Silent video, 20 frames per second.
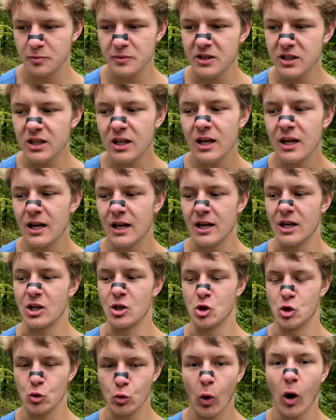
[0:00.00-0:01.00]
me,
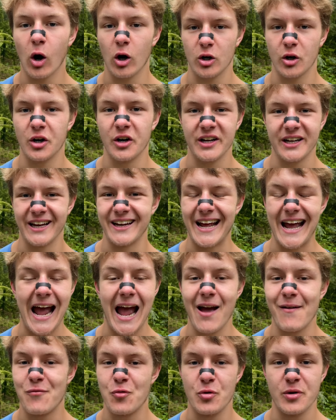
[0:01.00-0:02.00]
you are gonna get
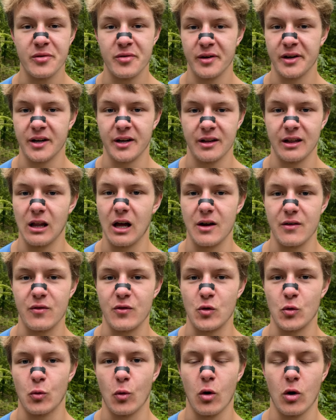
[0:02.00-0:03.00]
everything in
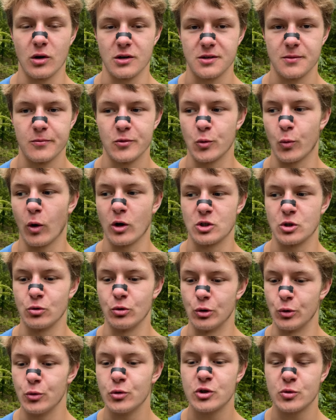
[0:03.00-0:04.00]
life you want. You want to
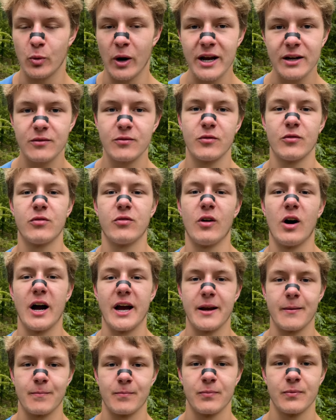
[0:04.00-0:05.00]
lose weight?
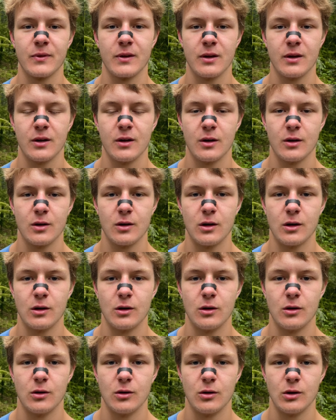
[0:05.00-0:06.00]
Fine.
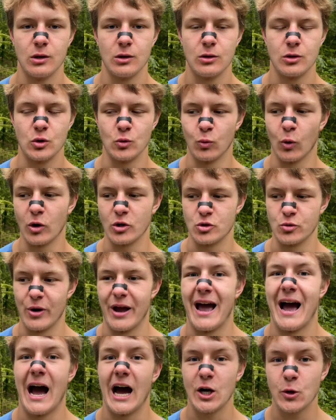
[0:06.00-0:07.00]
You want to
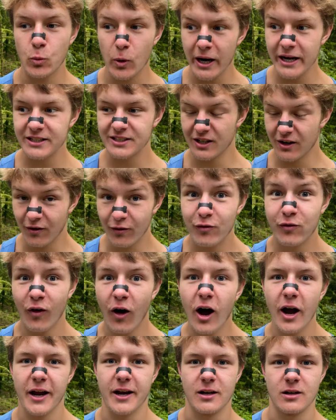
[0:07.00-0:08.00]
add weight?
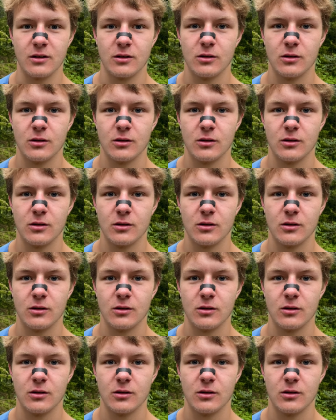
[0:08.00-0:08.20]
Fine.